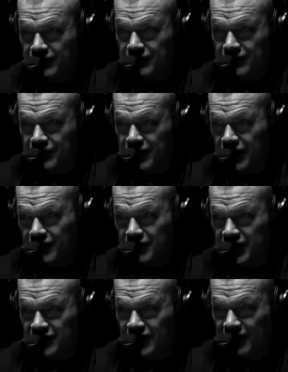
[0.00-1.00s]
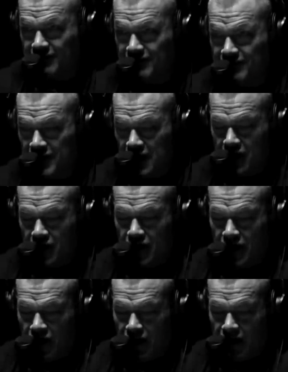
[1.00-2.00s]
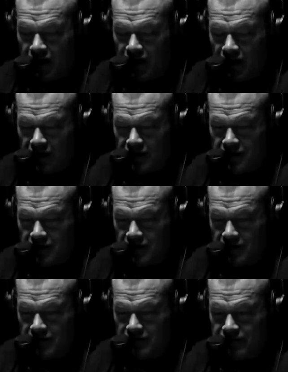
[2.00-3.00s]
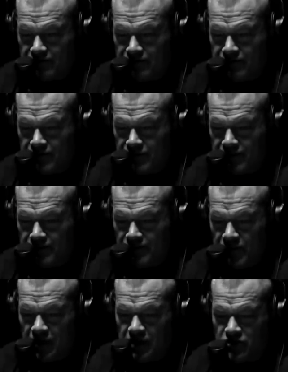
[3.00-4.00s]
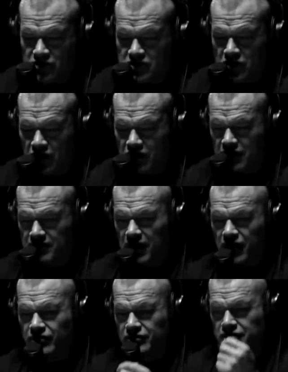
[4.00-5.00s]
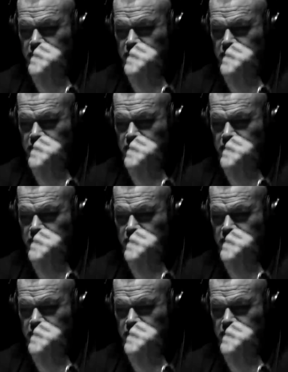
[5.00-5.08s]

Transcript: sure. kind of big time. And he was talking about